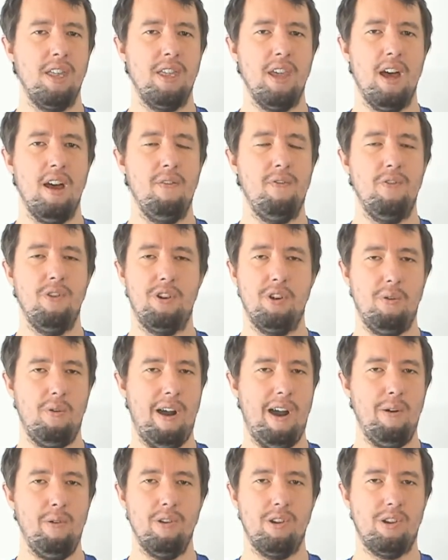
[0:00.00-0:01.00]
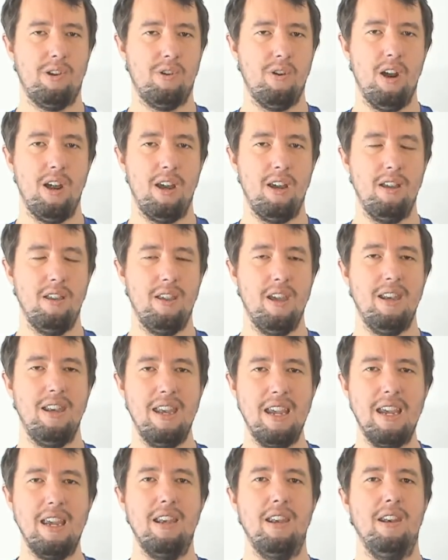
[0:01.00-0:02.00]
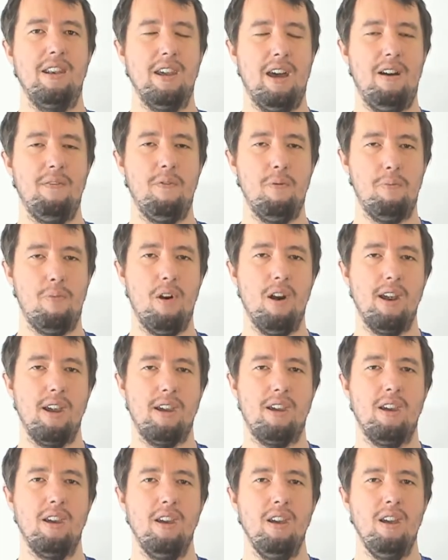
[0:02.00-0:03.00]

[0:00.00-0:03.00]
there for 2 hours straight. They needed to have a break.